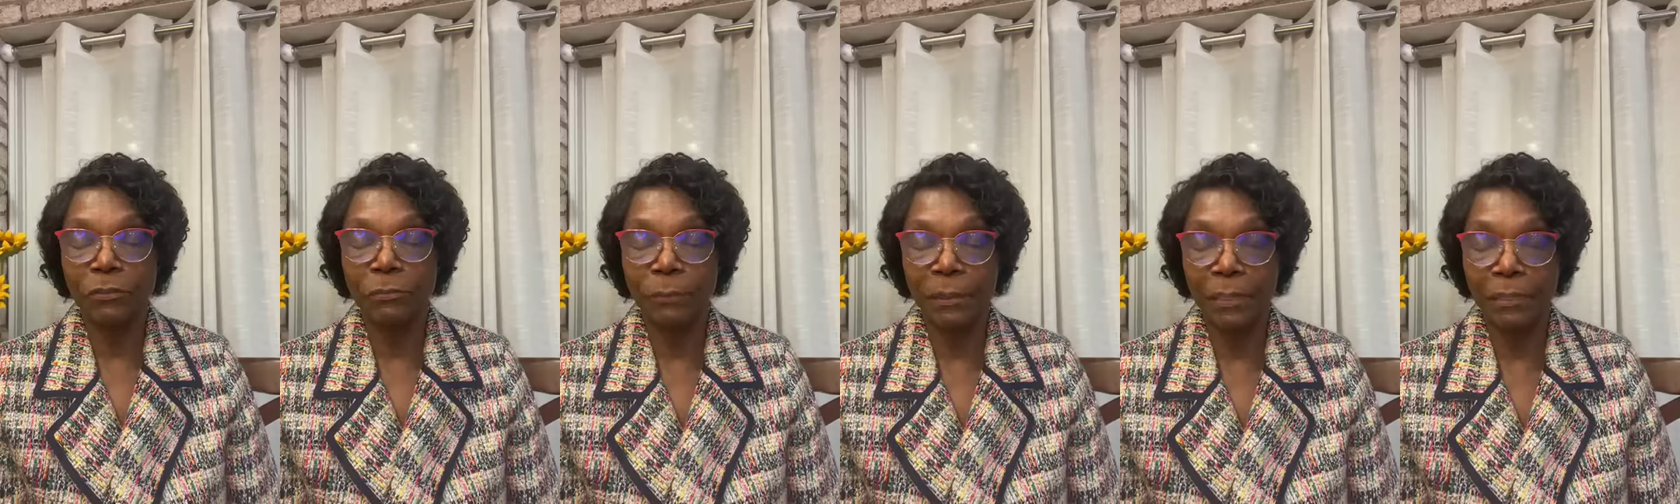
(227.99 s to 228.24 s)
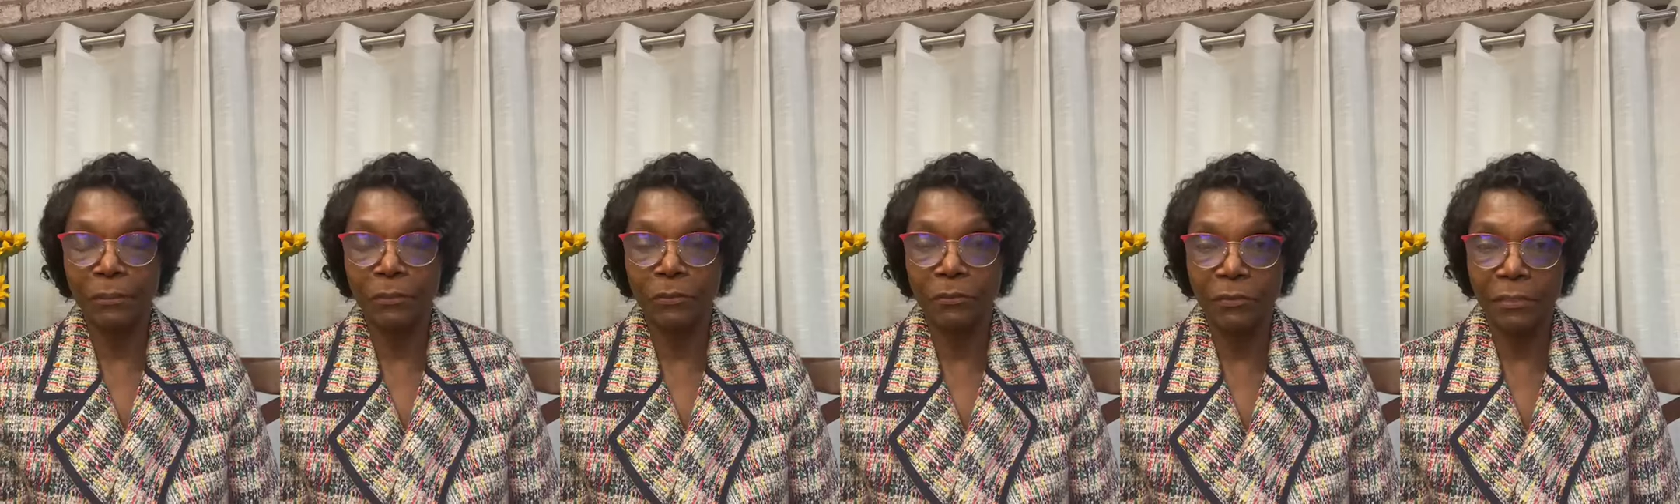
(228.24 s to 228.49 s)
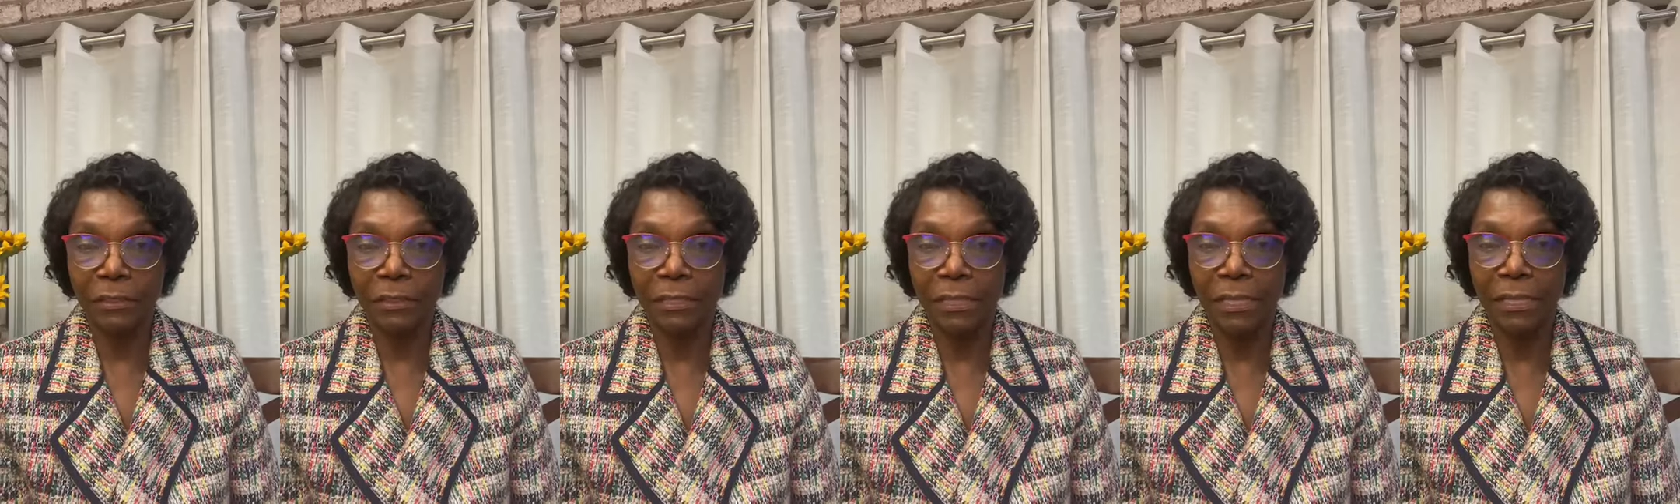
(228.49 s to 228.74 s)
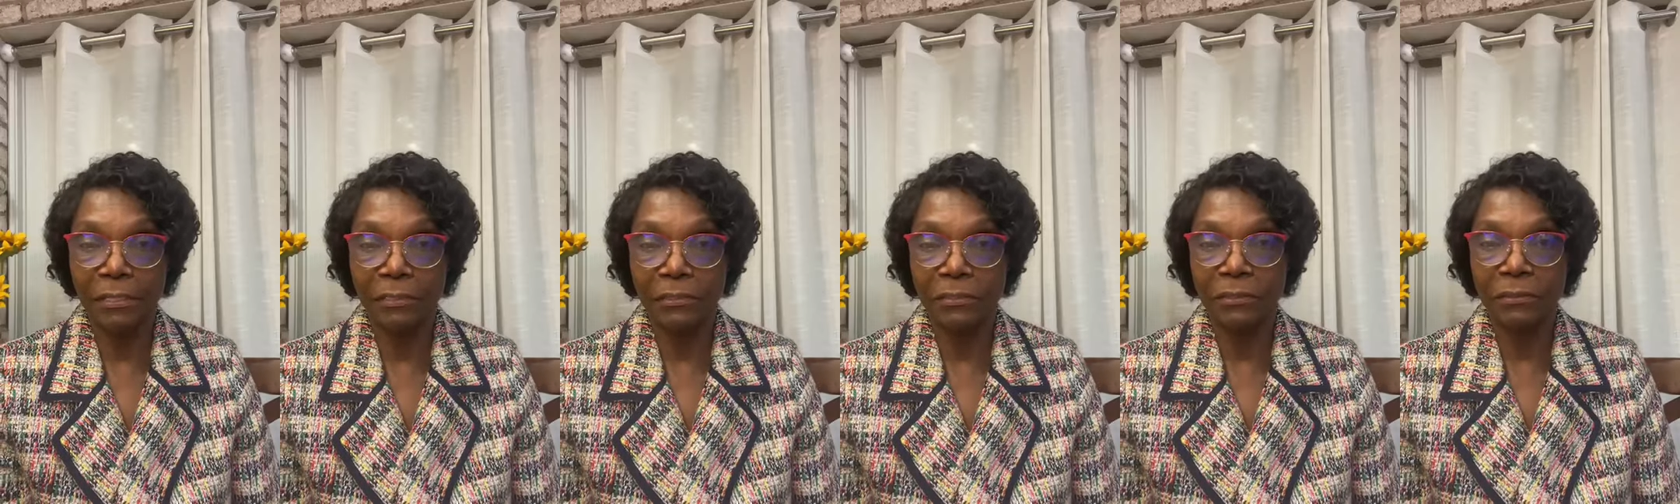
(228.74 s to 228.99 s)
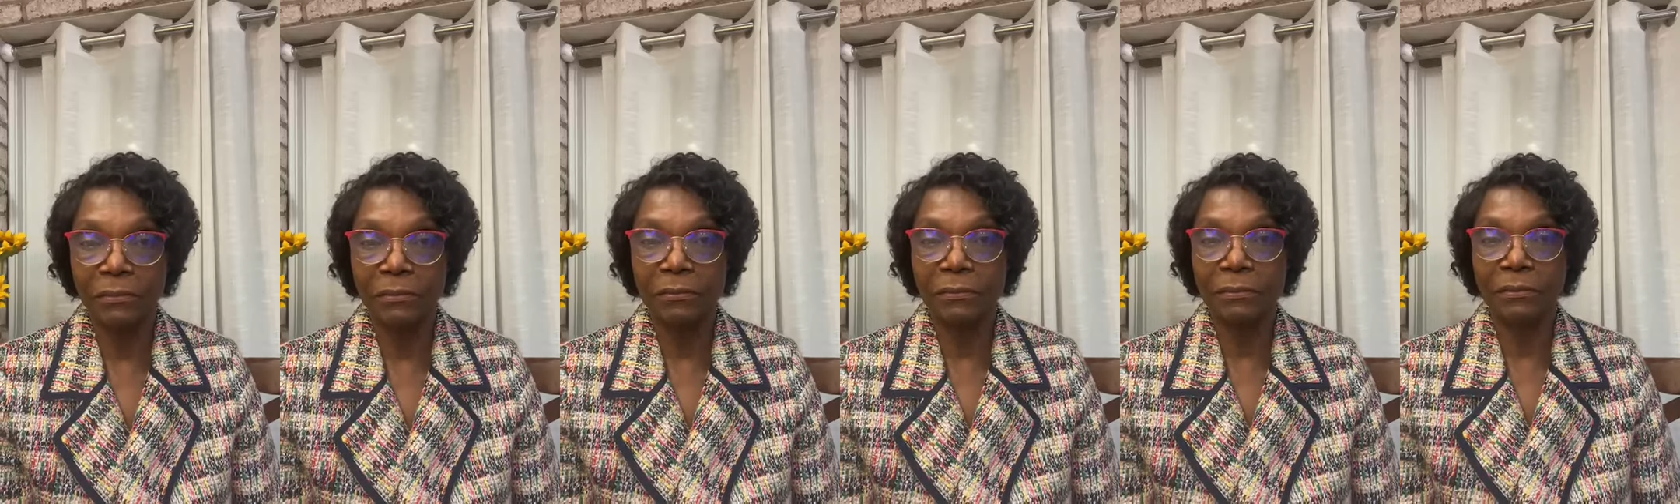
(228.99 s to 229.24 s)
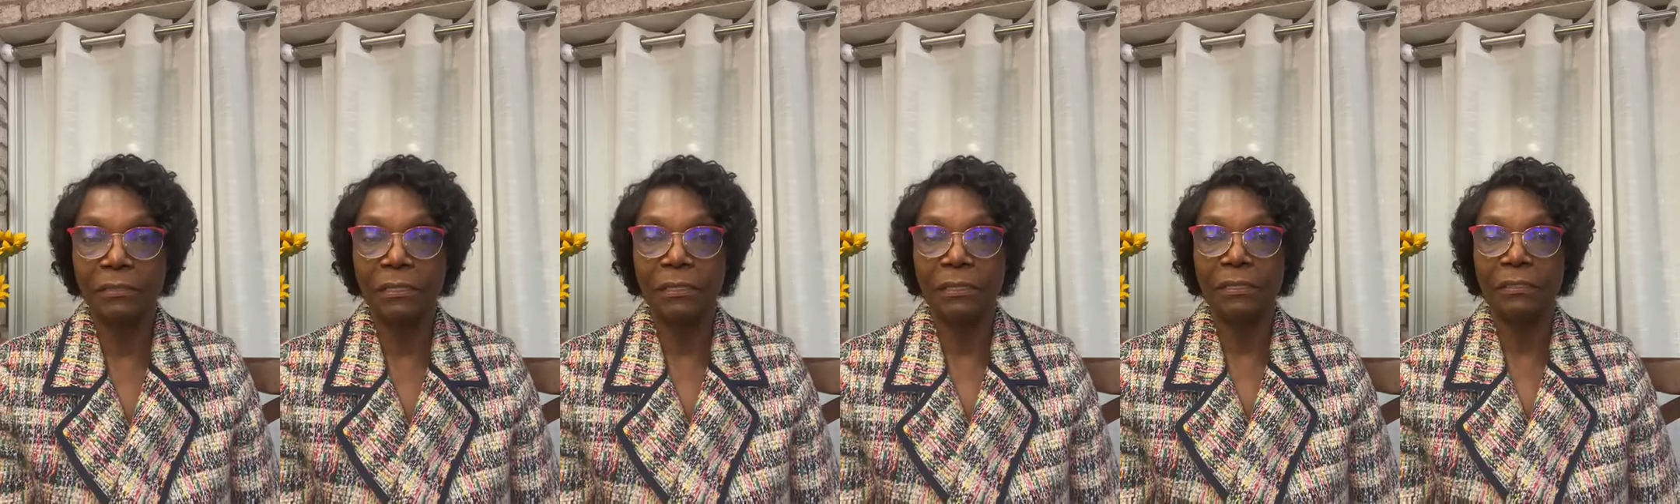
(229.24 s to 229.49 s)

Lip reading: to make those connections